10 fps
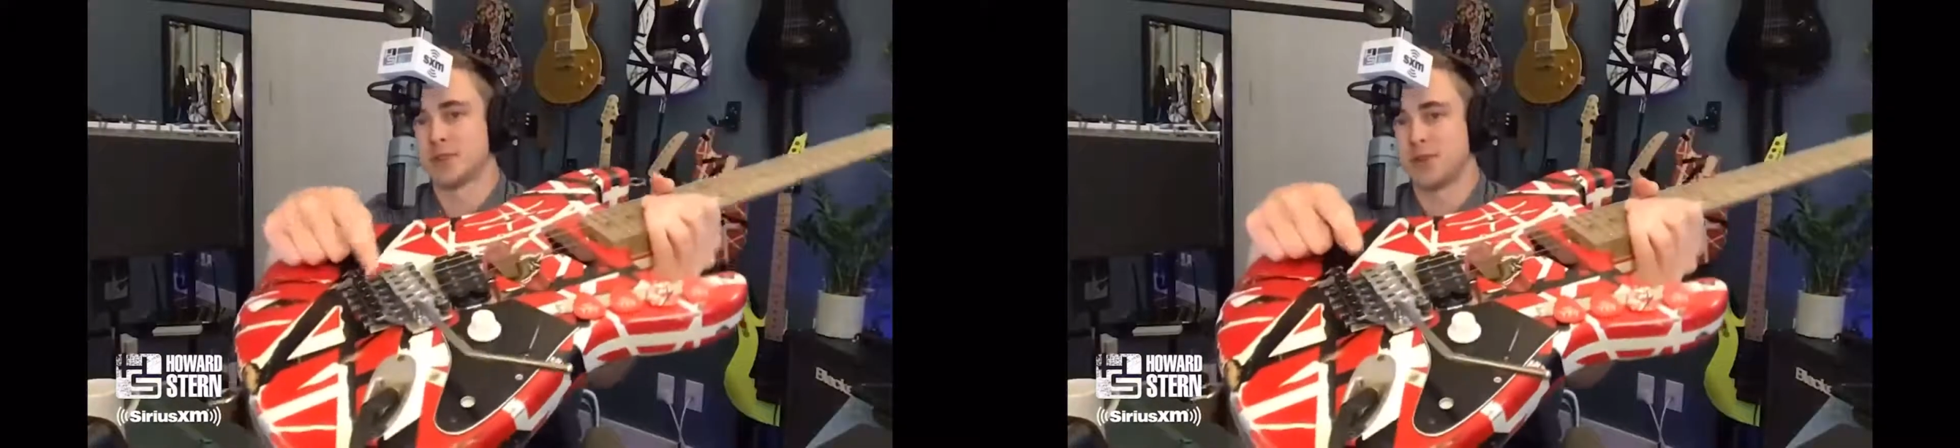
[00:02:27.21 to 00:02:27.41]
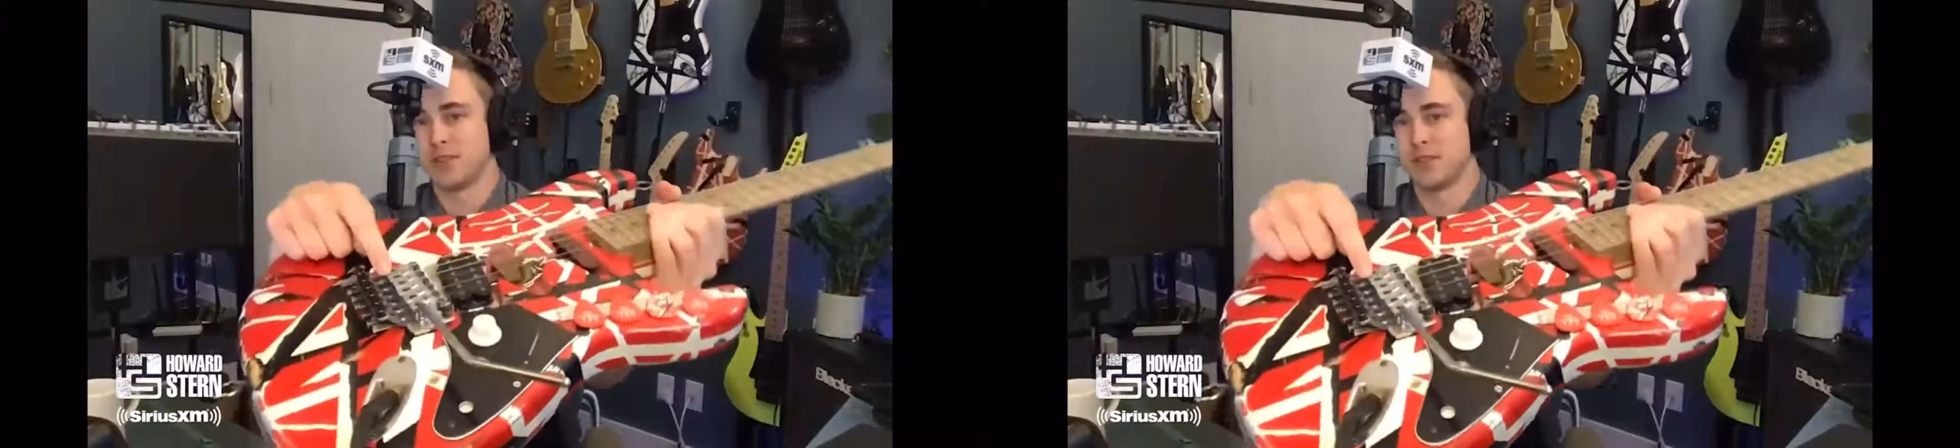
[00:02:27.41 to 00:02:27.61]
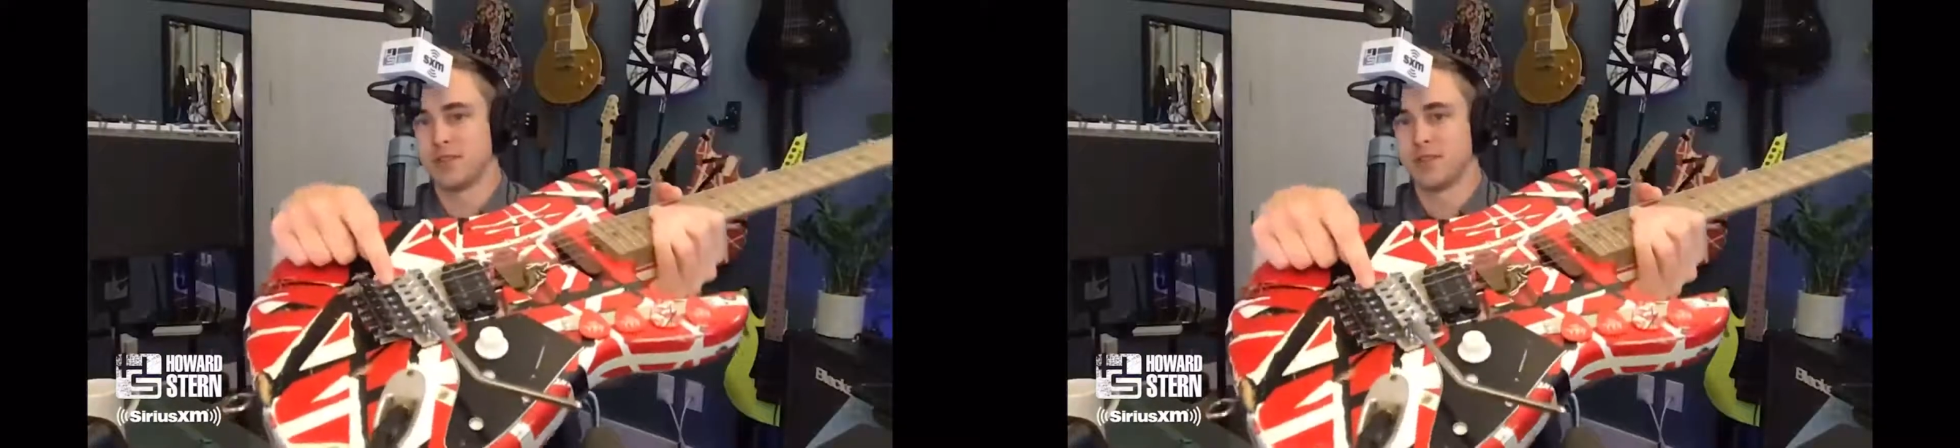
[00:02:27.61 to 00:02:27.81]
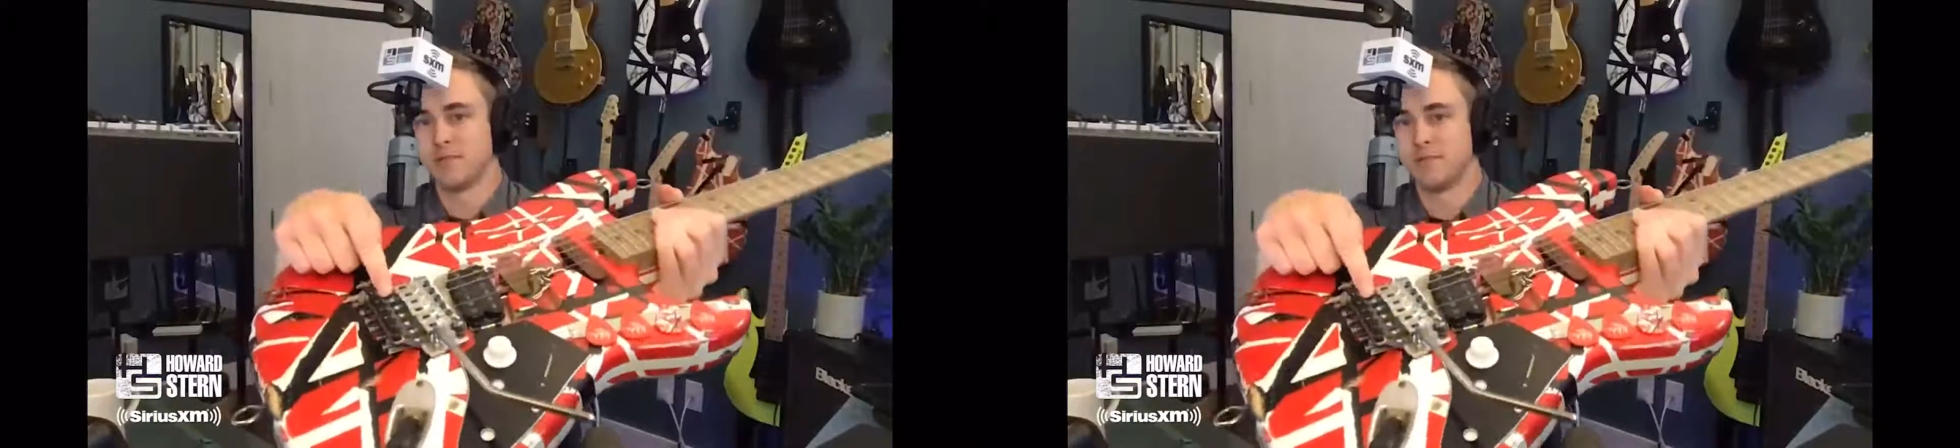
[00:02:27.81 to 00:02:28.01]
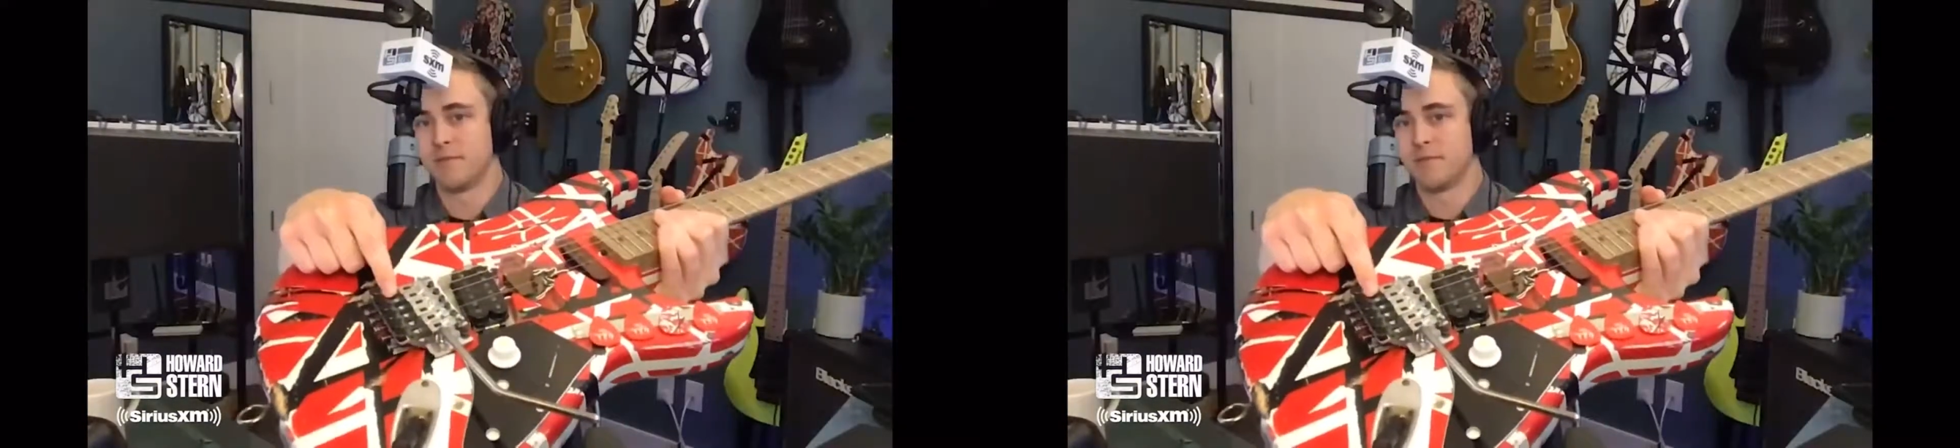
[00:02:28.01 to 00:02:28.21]
It's called
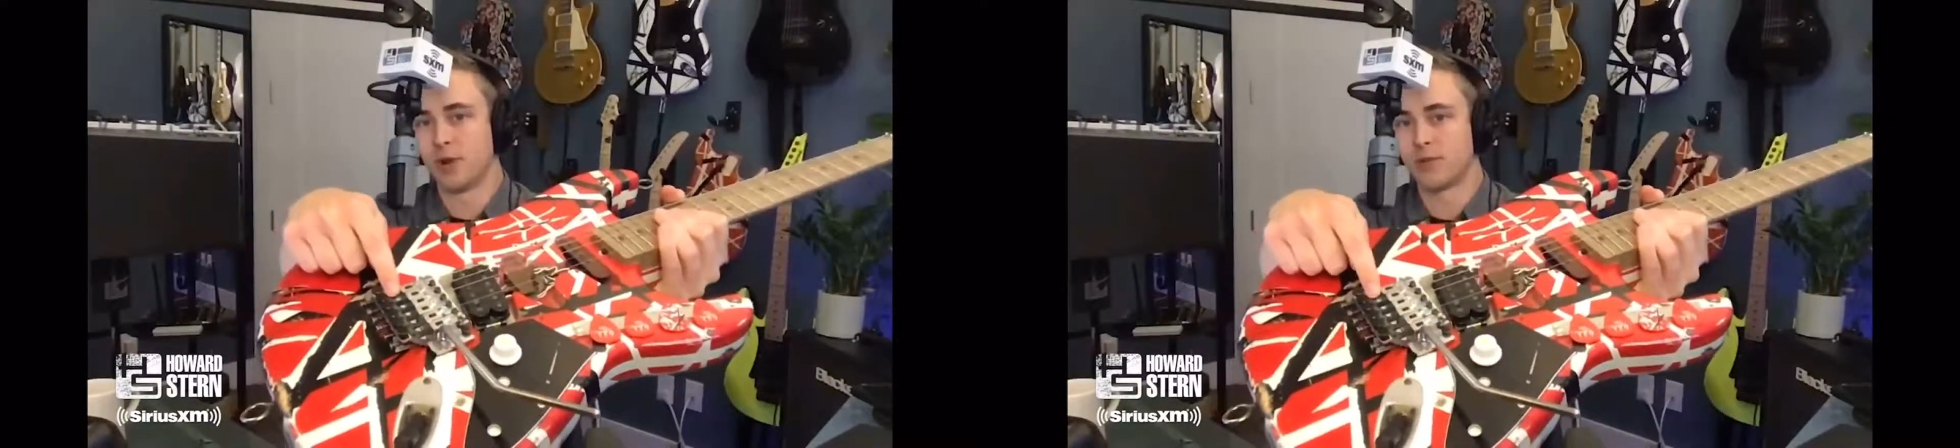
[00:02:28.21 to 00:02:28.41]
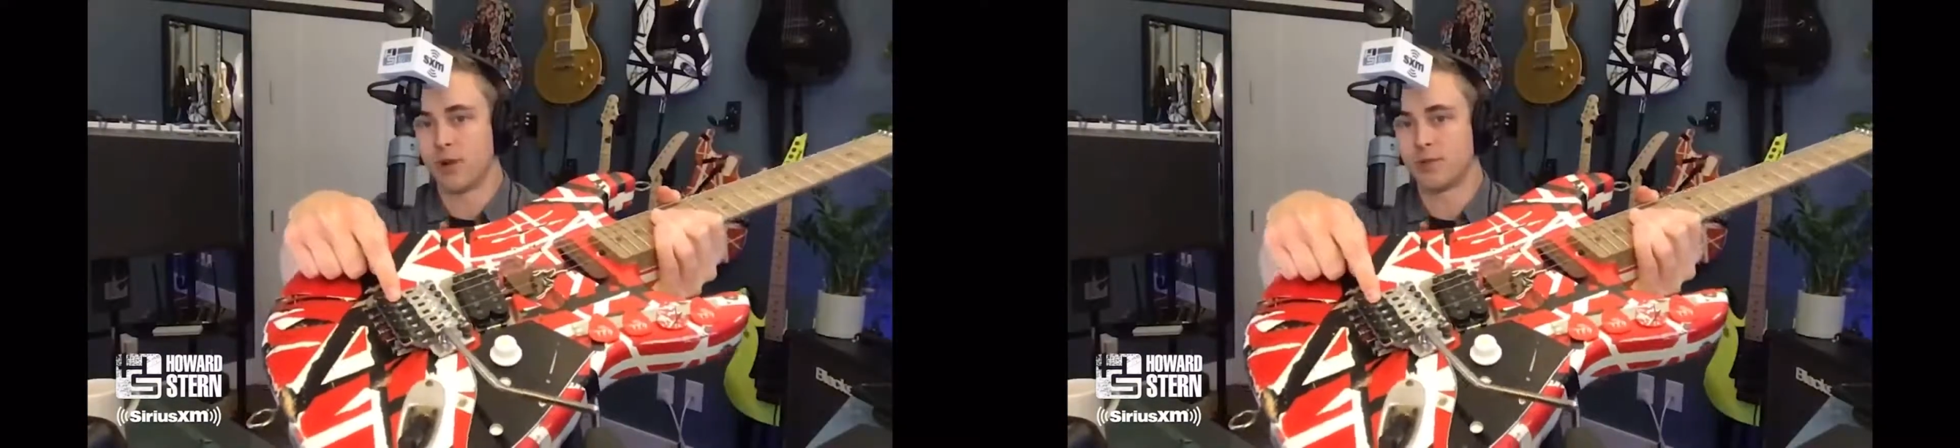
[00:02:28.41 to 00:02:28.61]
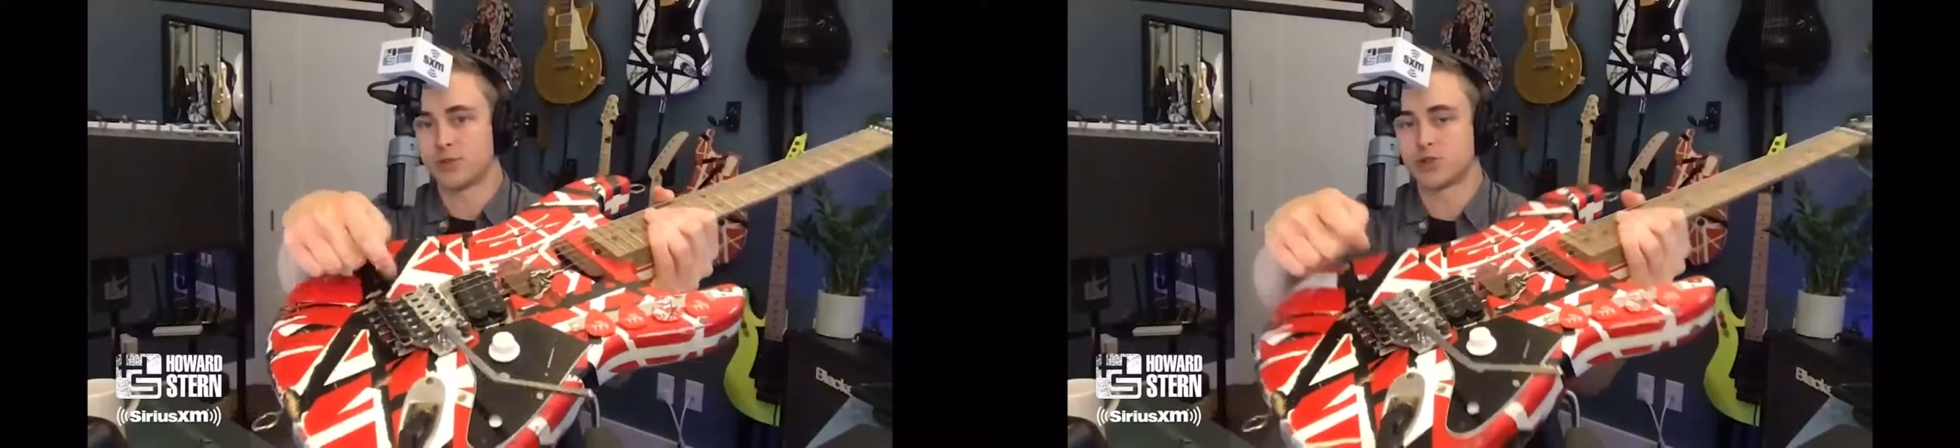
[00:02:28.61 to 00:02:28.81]
the Floyd Rose